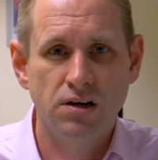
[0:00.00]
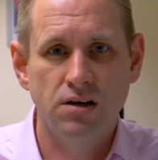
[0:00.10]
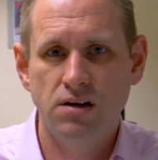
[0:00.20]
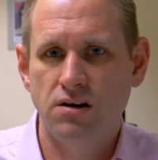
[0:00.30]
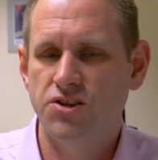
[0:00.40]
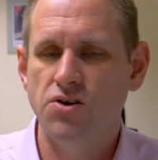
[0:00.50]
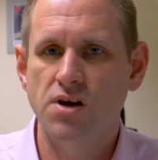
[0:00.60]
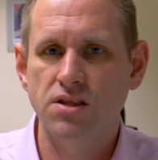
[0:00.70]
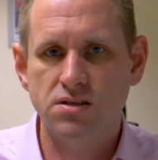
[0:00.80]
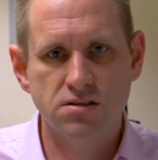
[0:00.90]
I don't
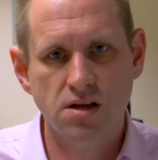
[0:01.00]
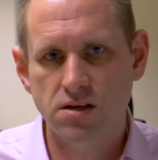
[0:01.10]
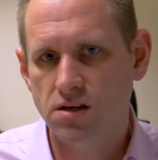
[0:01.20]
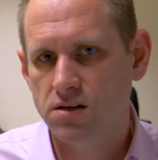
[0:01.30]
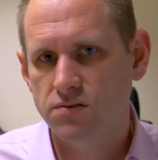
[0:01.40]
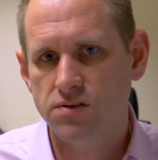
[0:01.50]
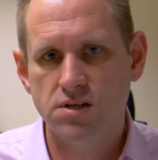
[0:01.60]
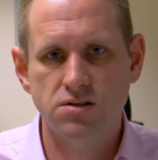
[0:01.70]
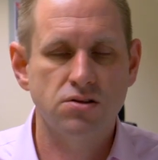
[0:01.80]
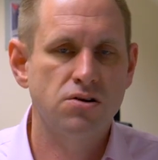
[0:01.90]
understand any of
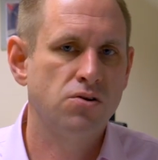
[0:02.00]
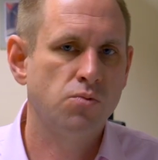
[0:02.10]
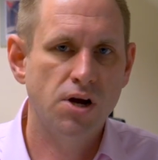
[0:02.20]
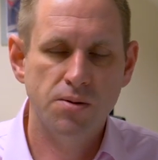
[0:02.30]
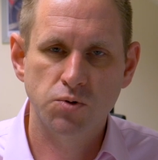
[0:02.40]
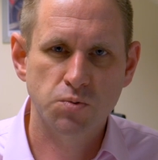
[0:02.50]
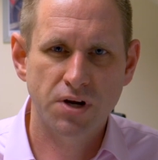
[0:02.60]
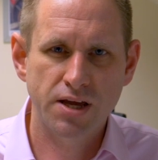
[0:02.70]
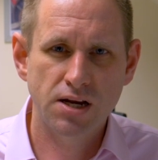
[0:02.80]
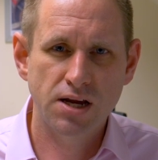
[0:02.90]
this. I don't know what Apple's
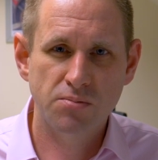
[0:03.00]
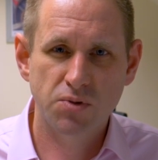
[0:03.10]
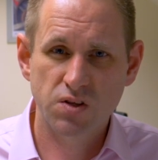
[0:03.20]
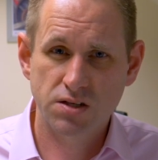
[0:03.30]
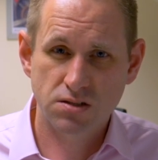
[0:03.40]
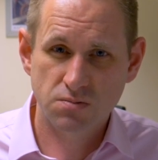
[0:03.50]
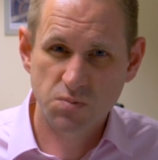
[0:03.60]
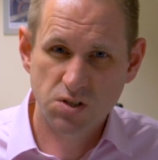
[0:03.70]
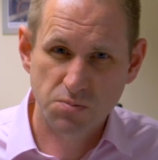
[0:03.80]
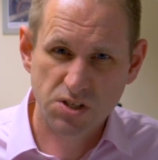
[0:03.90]
playing at, but there's
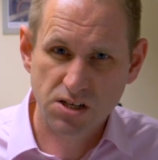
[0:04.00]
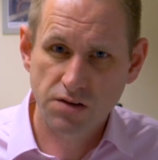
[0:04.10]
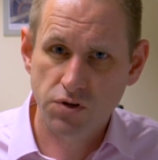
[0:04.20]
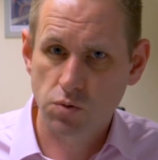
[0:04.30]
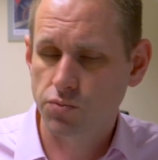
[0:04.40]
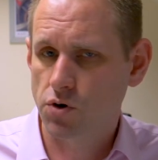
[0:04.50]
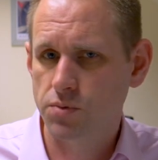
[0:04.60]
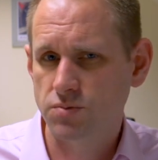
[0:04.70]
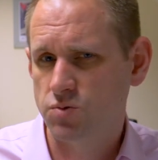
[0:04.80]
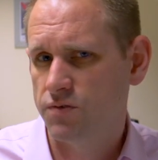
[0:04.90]
some significant
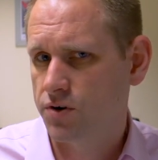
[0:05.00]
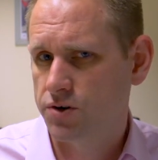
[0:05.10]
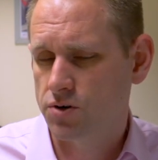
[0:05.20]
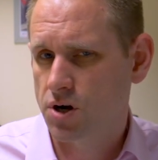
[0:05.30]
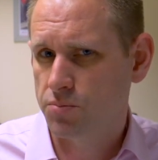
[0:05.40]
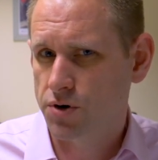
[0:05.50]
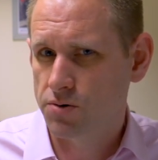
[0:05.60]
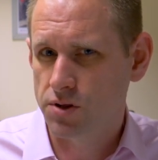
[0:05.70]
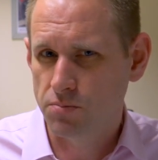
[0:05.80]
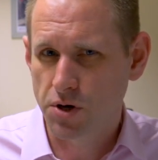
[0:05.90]
problems with Final Cut
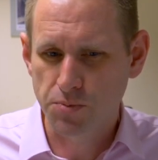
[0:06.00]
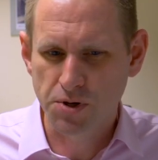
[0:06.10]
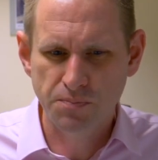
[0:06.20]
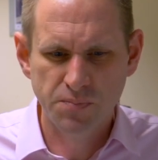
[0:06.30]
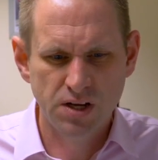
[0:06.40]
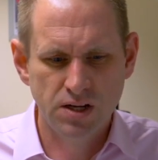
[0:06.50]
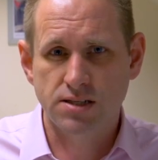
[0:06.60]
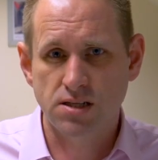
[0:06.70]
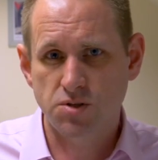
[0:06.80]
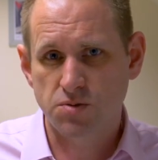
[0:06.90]
Pro at the moment. It
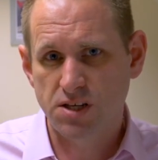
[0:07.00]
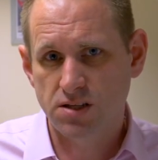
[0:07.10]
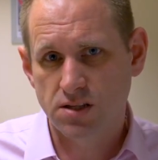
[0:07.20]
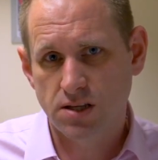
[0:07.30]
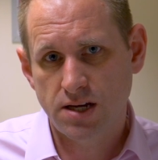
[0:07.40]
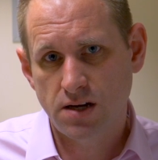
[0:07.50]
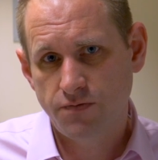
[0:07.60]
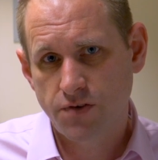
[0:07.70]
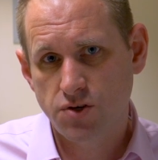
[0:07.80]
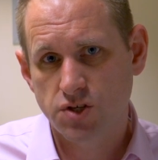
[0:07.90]
seems to me that they're
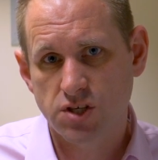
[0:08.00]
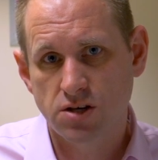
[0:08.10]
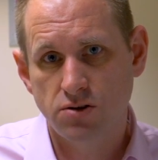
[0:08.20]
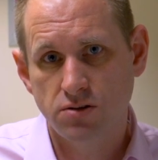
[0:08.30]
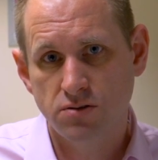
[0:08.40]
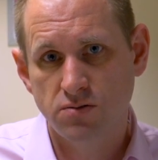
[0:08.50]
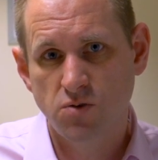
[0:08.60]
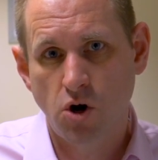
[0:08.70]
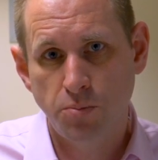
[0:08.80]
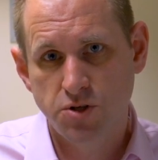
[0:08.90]
focusing on
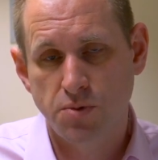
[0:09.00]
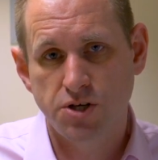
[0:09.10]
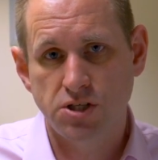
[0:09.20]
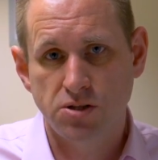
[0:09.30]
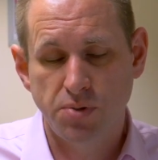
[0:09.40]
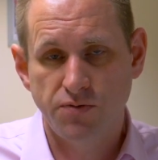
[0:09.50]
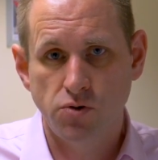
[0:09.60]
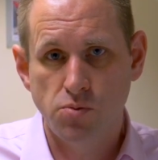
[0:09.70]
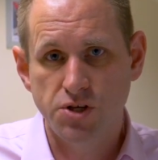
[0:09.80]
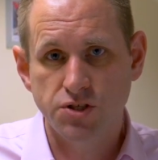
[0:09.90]
optimizing the
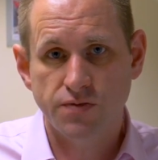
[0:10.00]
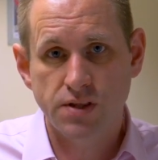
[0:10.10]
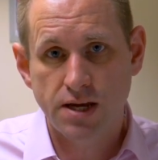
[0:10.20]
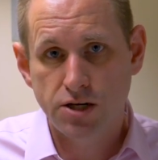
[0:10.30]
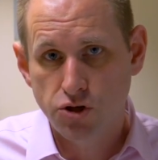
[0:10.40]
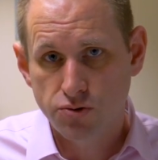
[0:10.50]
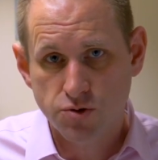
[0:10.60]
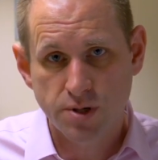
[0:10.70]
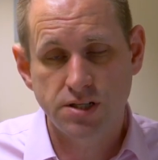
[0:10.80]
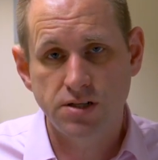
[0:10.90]
performance for their new
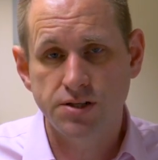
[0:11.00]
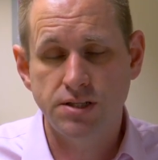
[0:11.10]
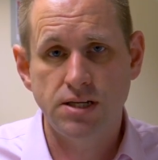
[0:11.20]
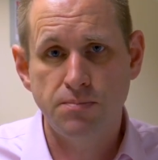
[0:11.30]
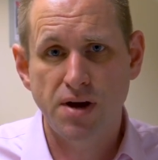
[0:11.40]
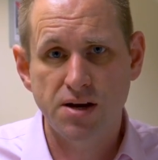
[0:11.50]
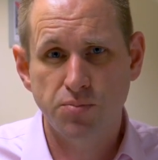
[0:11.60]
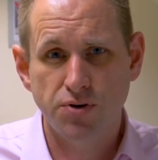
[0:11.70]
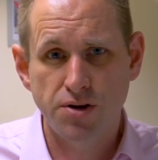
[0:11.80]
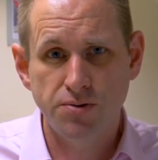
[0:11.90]
2019 Mac
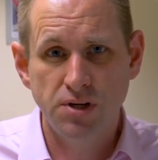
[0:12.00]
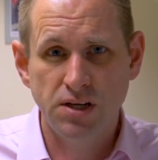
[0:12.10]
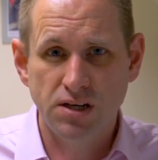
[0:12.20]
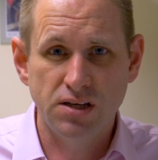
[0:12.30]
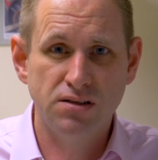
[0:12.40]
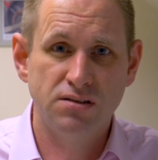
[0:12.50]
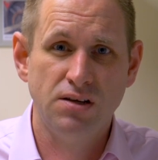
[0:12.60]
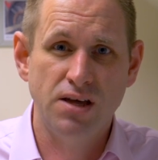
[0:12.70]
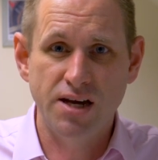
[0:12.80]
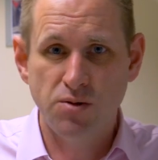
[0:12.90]
Pro, and
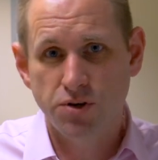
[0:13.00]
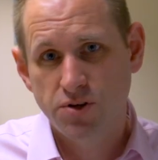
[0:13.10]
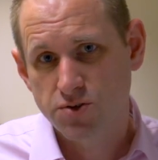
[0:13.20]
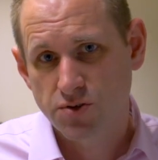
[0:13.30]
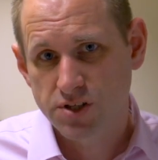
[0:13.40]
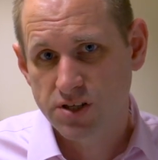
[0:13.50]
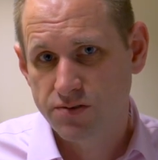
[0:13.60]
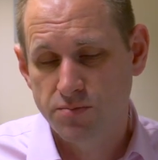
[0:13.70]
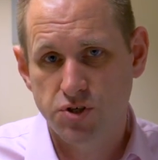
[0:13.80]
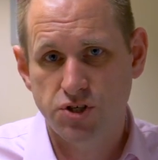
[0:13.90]
anyone who's on a
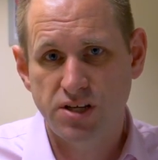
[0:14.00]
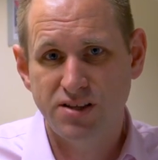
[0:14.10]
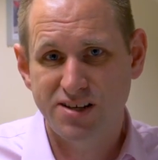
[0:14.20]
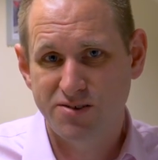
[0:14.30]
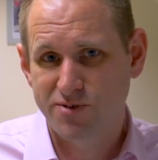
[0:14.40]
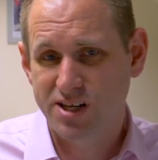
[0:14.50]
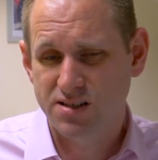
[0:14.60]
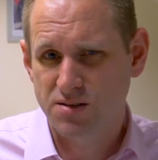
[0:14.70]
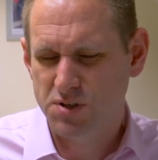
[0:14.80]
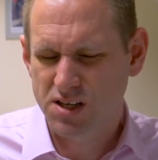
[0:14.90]
different machine, they don't really
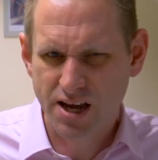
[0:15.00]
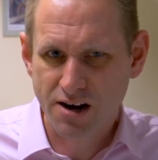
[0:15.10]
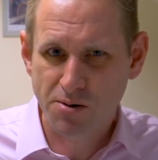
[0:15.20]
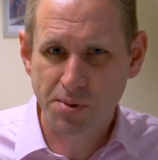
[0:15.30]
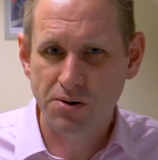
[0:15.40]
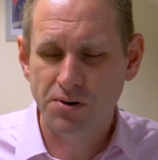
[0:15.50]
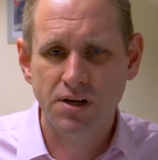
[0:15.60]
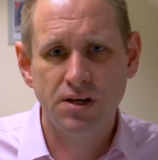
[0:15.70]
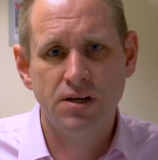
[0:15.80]
seem to care about.